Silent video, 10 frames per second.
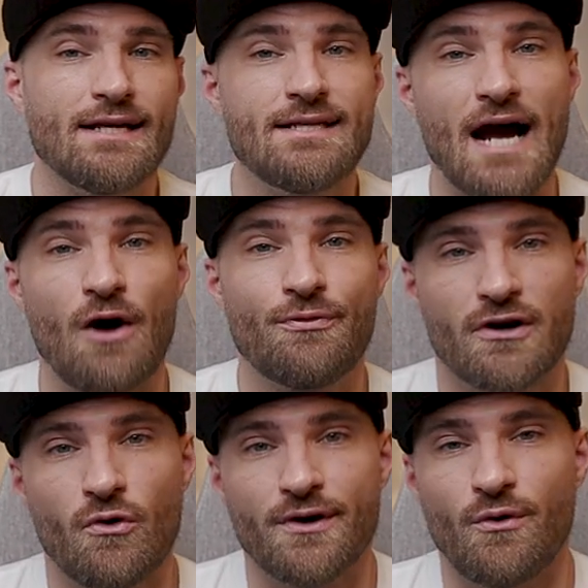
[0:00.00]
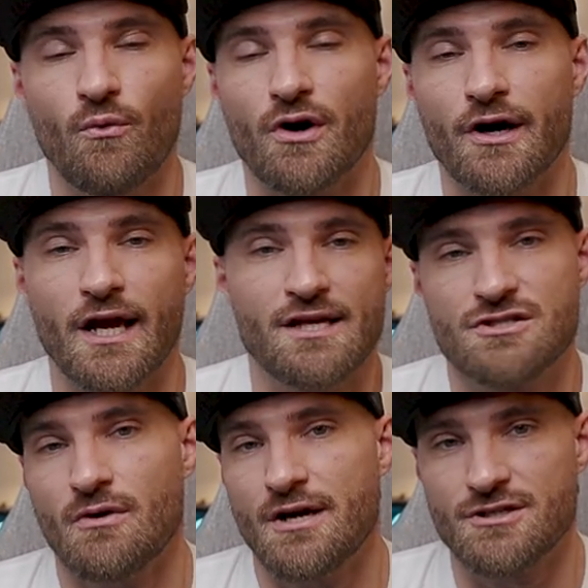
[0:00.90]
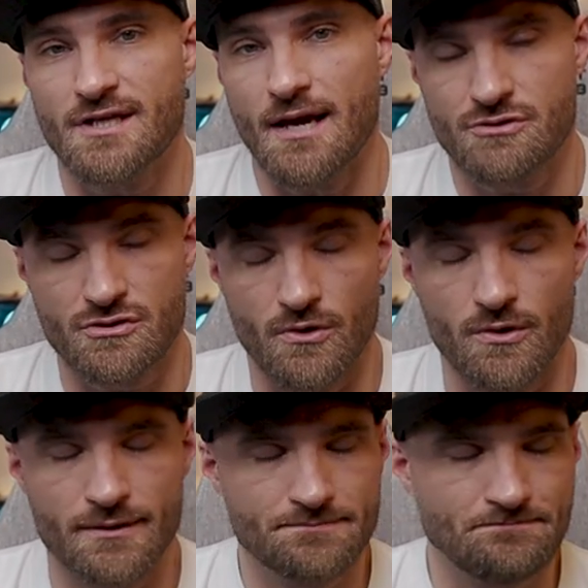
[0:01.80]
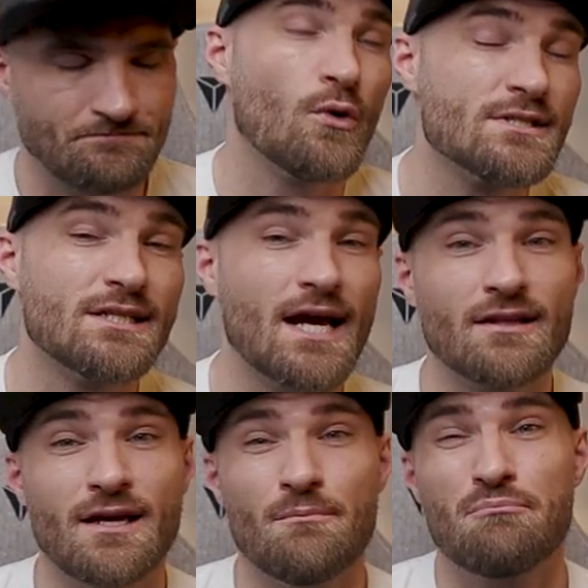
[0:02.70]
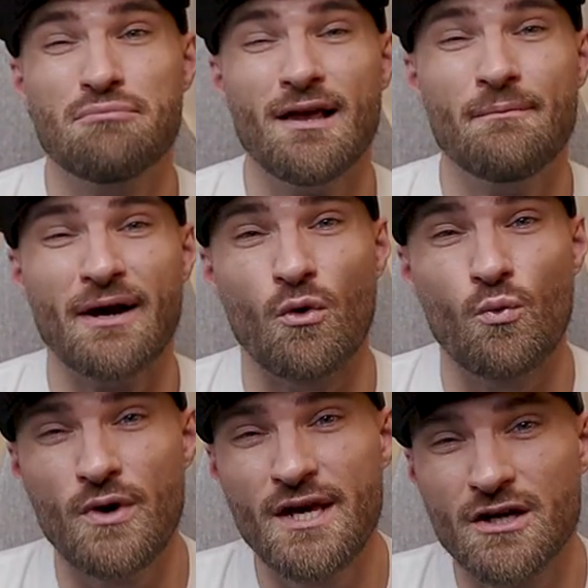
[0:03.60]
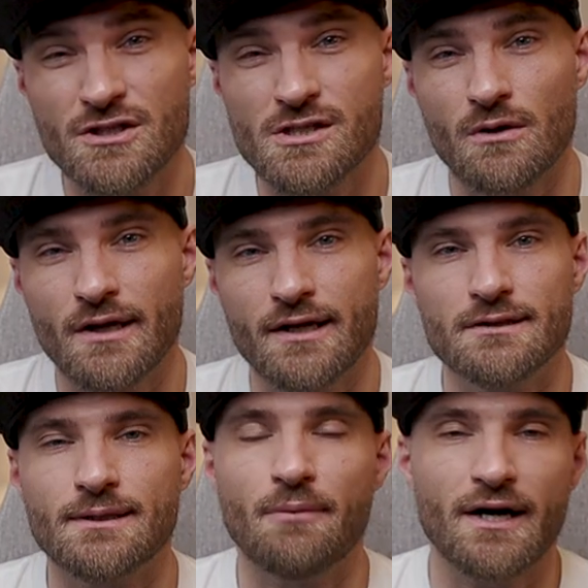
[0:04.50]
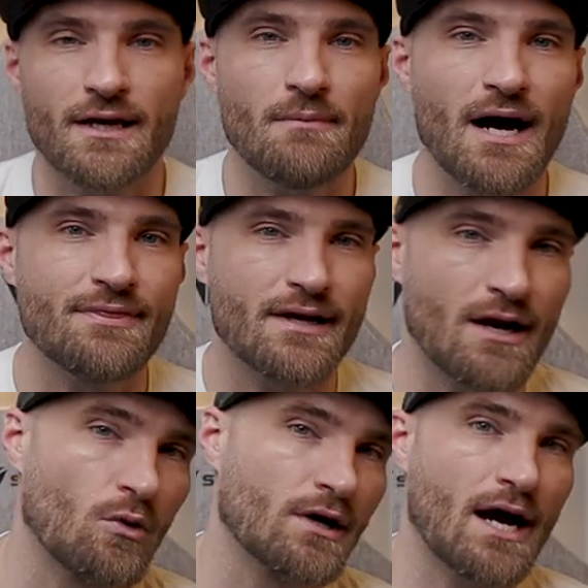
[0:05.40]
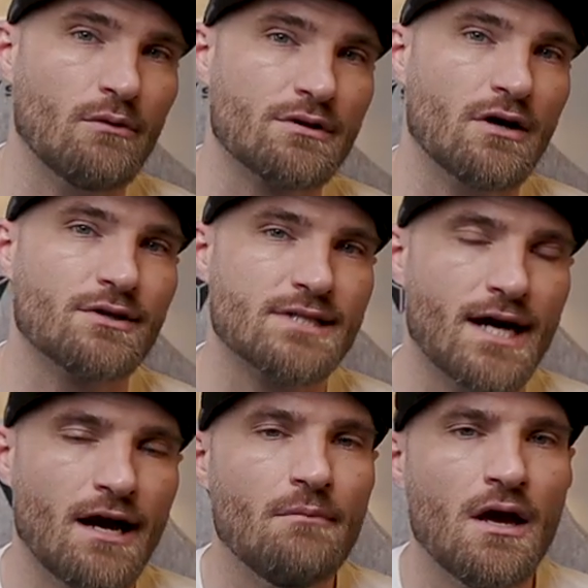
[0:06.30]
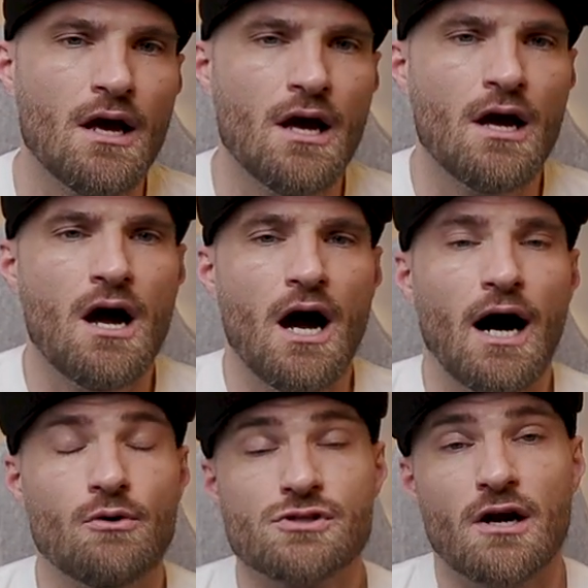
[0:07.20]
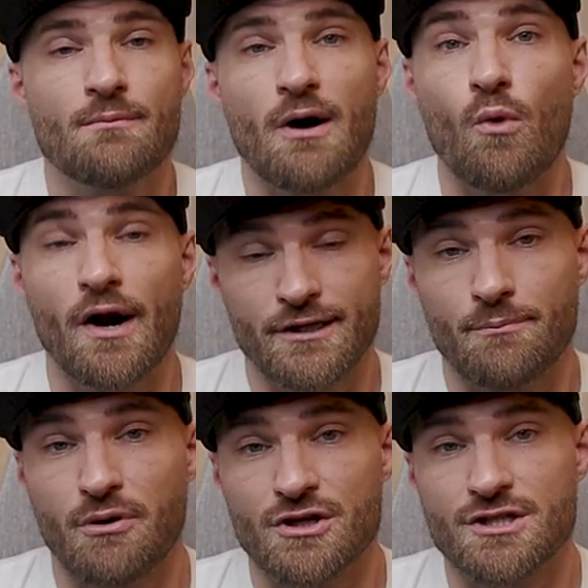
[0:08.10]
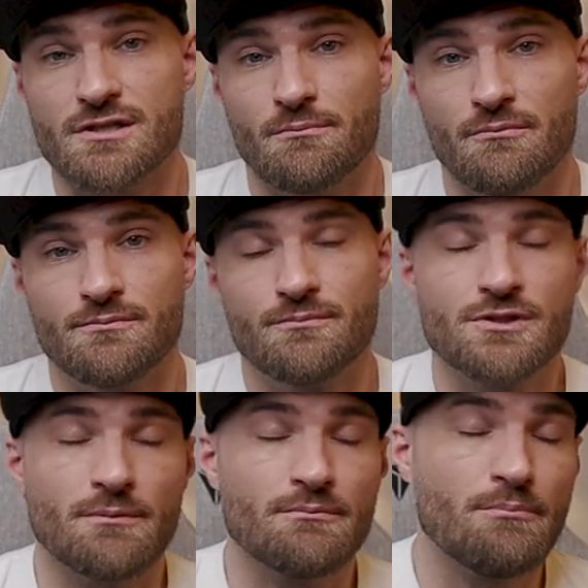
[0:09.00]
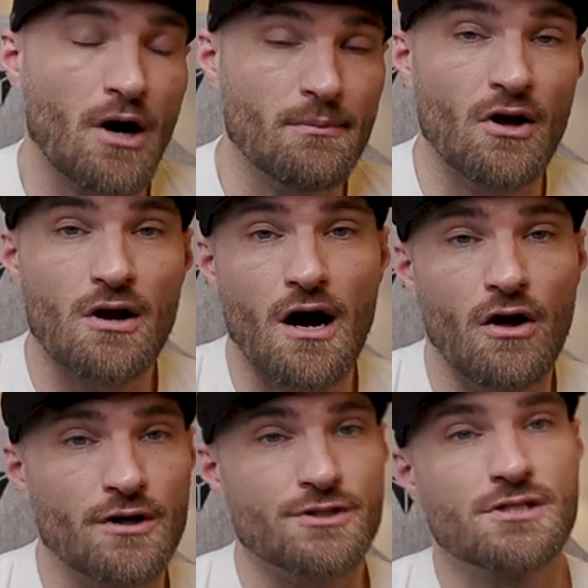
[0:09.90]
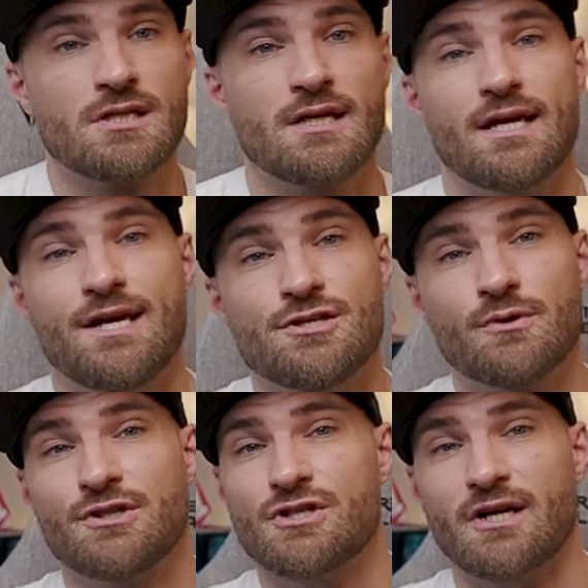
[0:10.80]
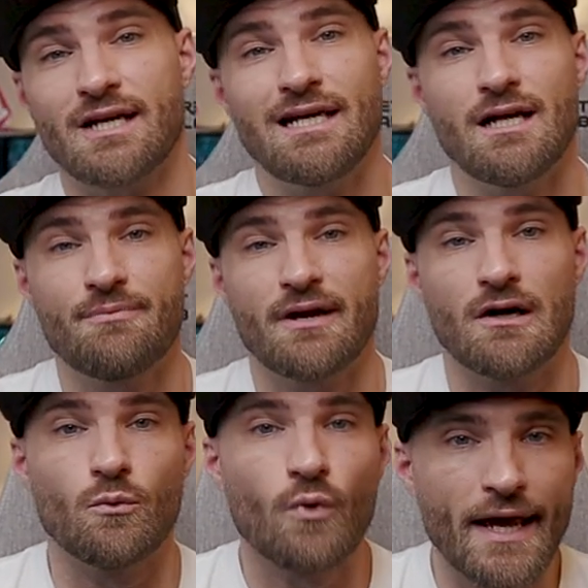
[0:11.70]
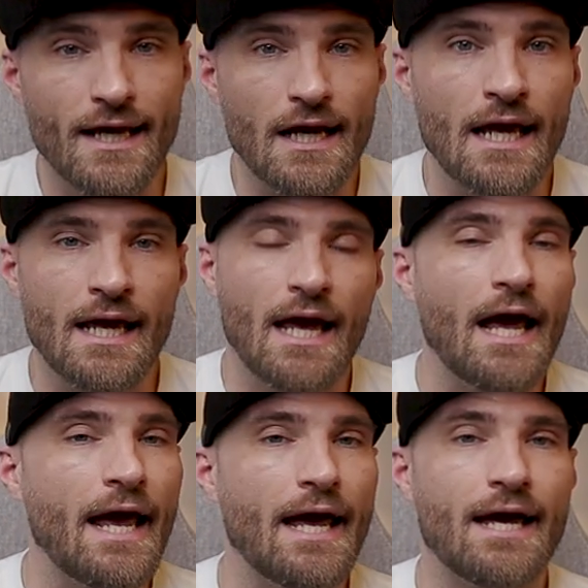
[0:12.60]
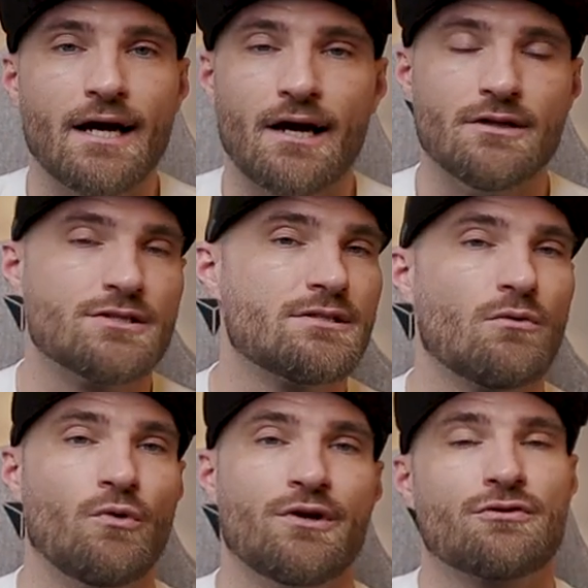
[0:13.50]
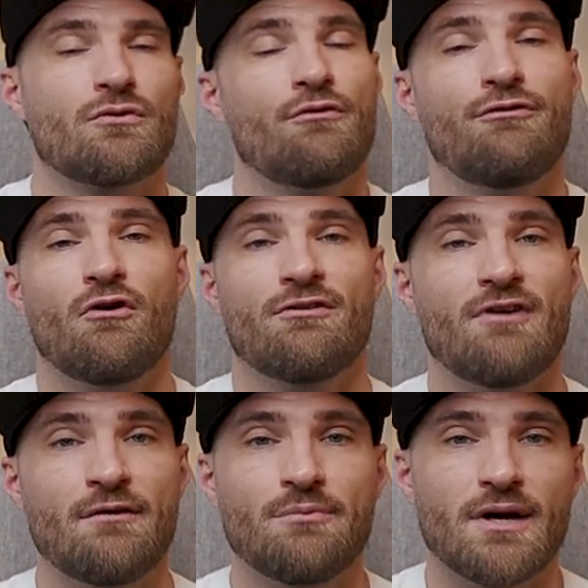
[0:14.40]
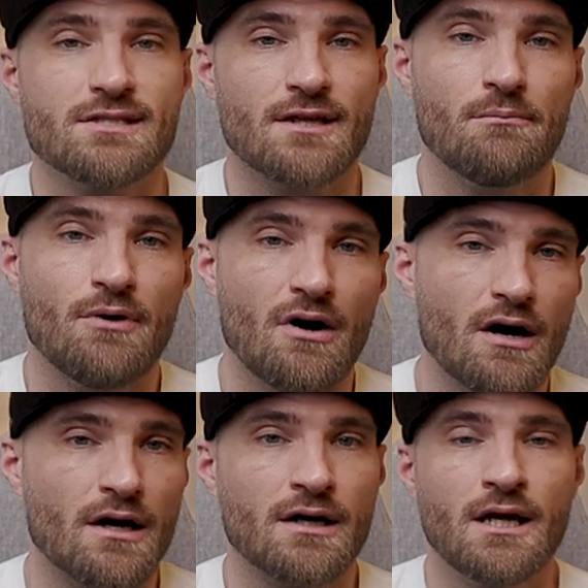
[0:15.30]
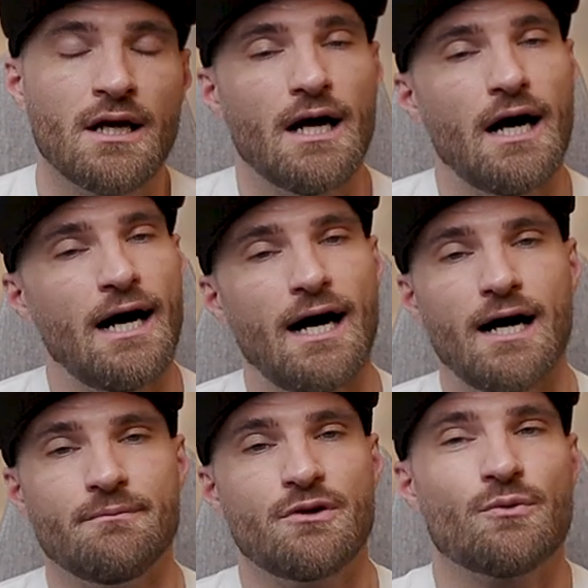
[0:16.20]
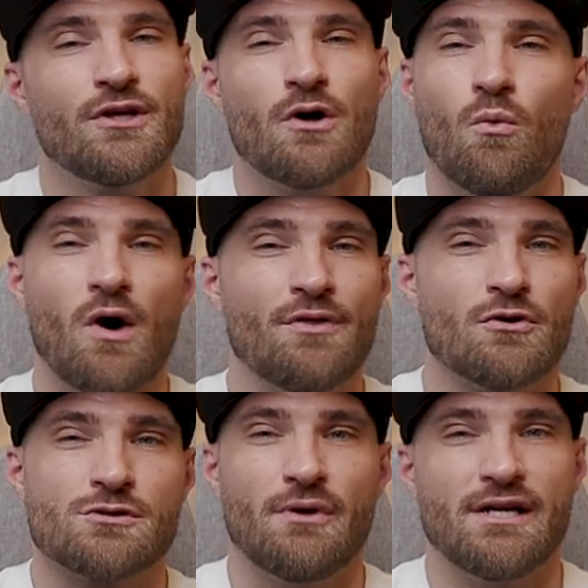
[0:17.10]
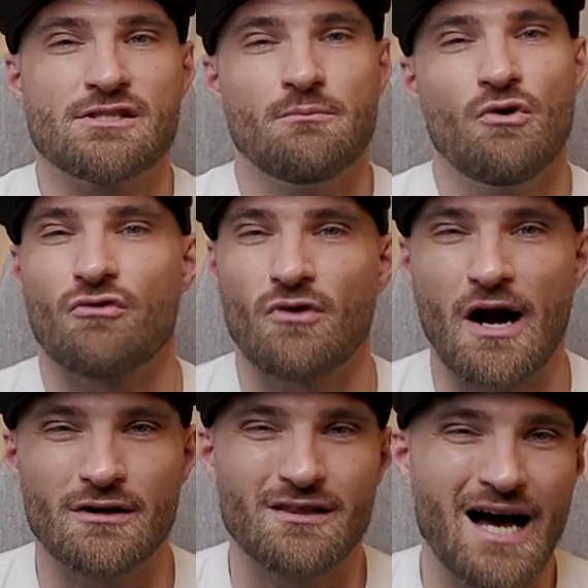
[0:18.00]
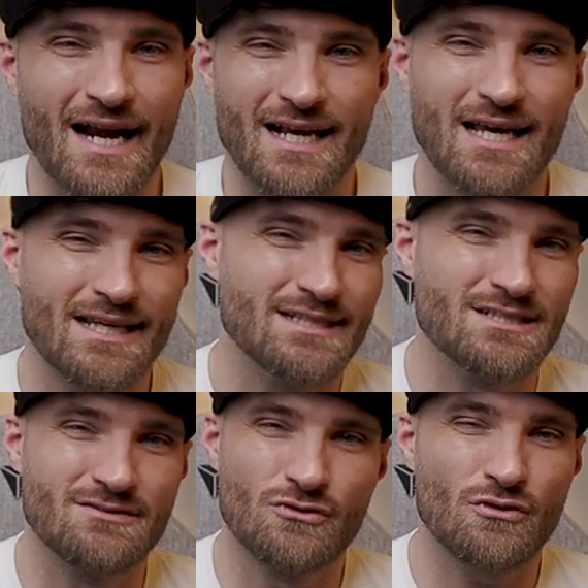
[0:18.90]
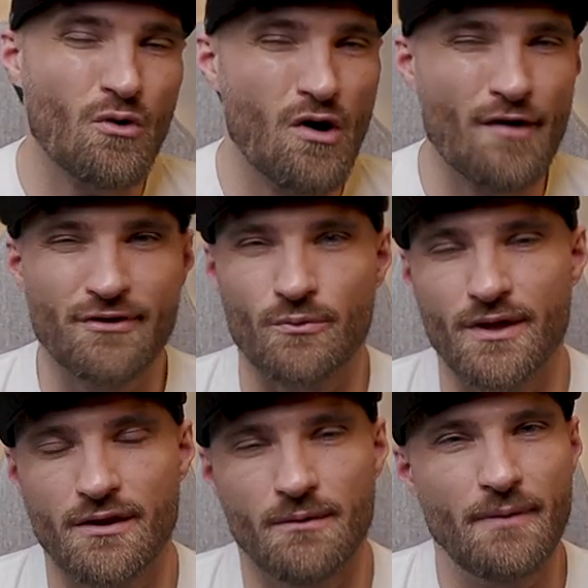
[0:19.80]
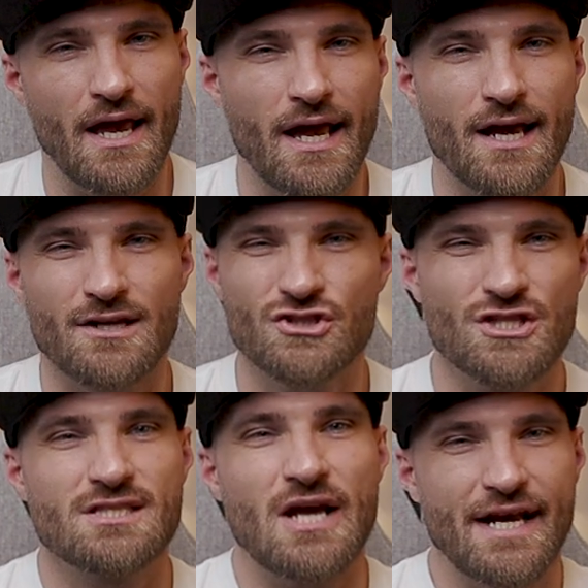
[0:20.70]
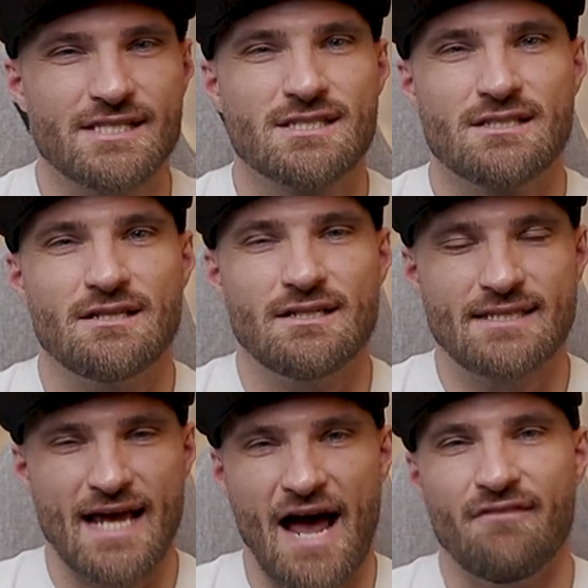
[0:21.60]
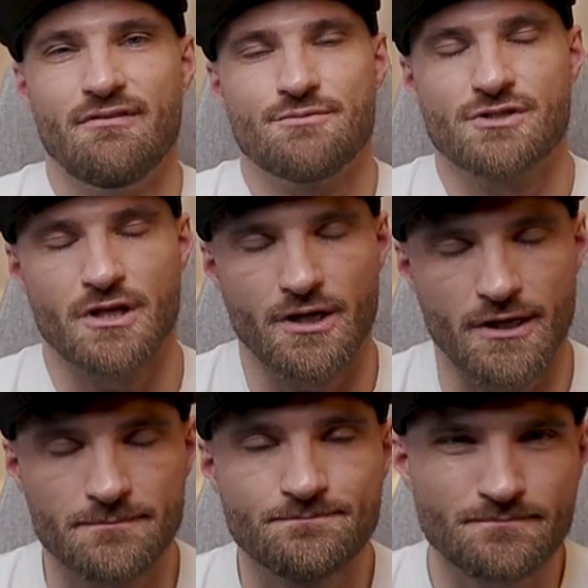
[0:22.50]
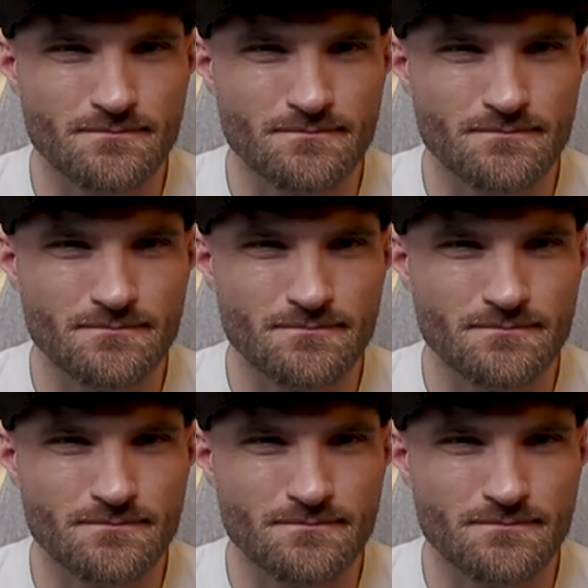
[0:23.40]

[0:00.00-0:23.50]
I doubt they're going to work. And so I just kept scrolling. Coincidentally, uh, probably about a week or so later, a buddy of mine that I work out with all the time I uh, was talking about wanting to purchase some, some barbell collars. He's really starting to get up there in weight. And when you're throwing four or five plates on the bar, um, you really don't want those plates to move around a lot. It can throw off your rhythm. And it's just nice to have them secure.